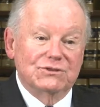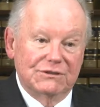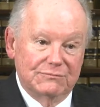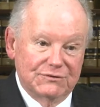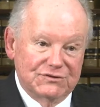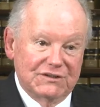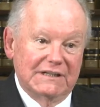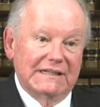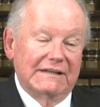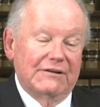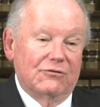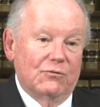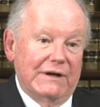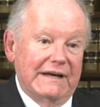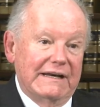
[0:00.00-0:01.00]
She was sitting
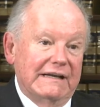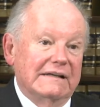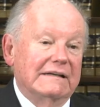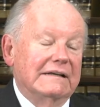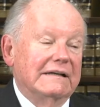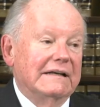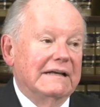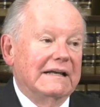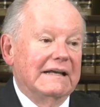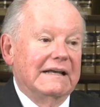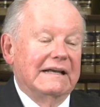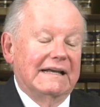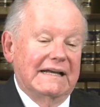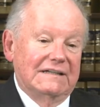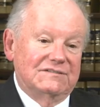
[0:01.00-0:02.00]
there waiting
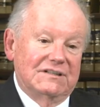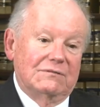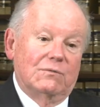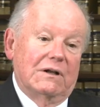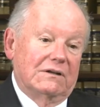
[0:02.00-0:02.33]
and said,